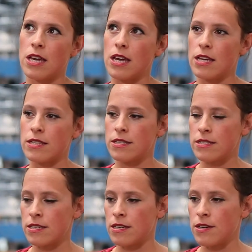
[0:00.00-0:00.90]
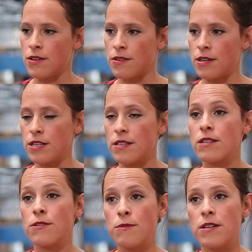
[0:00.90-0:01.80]
And it's
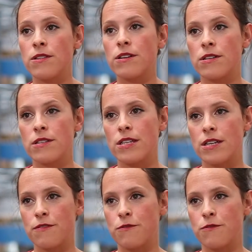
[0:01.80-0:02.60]
now well known that,